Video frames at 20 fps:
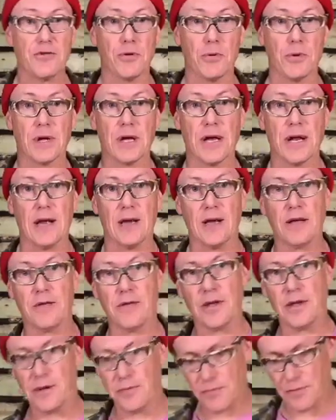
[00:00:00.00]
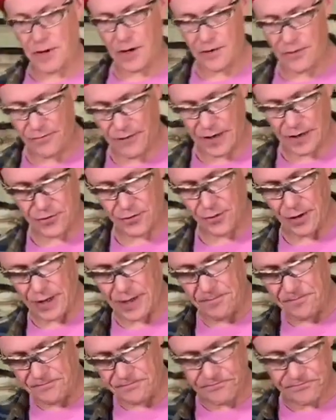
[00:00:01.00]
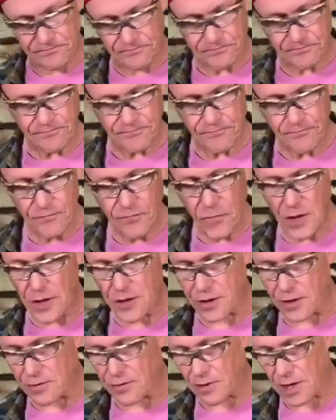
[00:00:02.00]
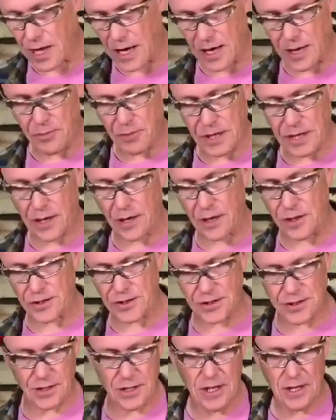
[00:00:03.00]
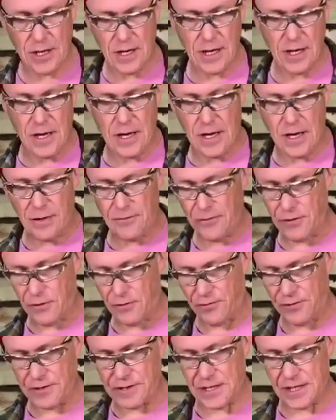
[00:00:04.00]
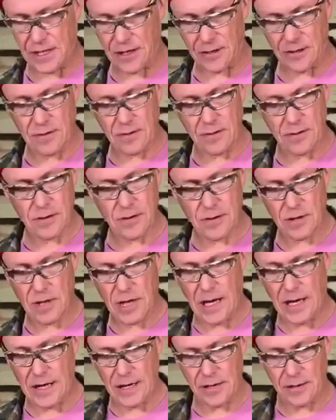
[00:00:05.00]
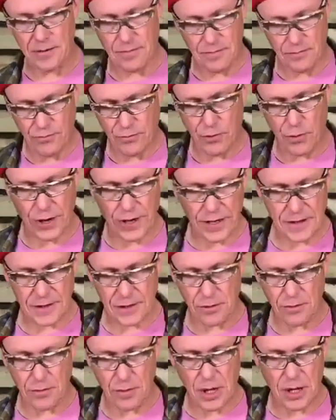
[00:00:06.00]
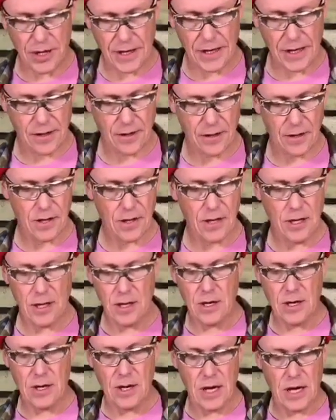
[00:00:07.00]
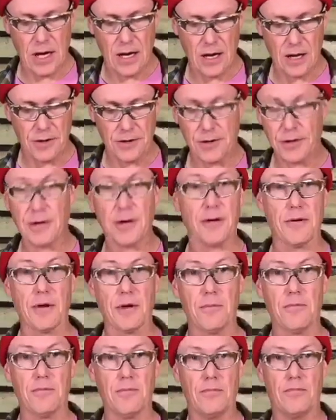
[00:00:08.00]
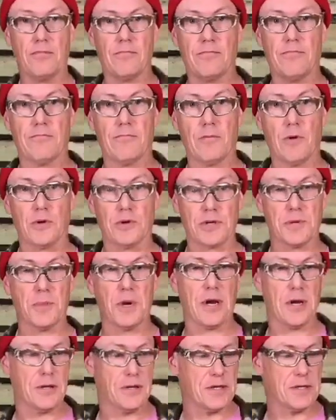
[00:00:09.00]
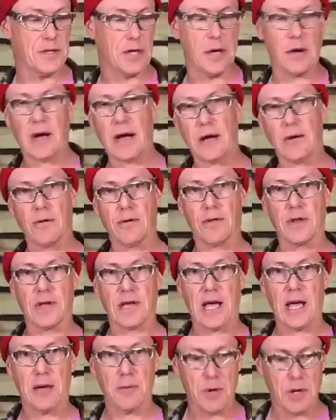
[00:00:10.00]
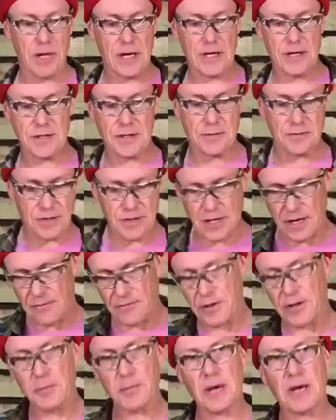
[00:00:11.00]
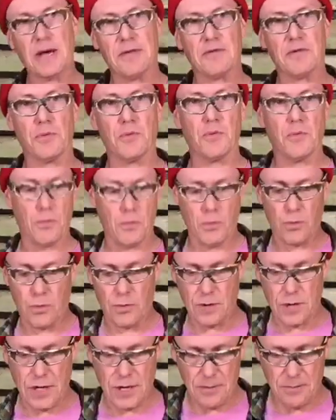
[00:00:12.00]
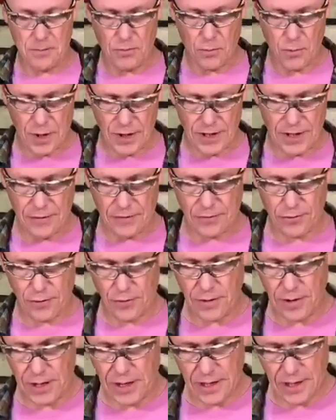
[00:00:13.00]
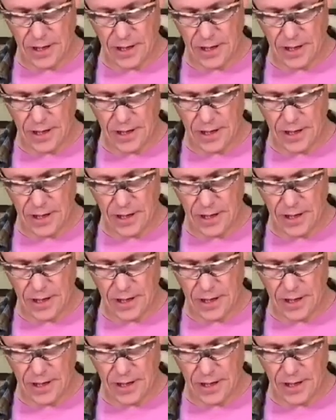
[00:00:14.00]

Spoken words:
would get it at the factory. Because if you're fitting a brake to a bike, you don't know, or Shimano doesn't know how long the cable is and stuff, and you may have to wind it through the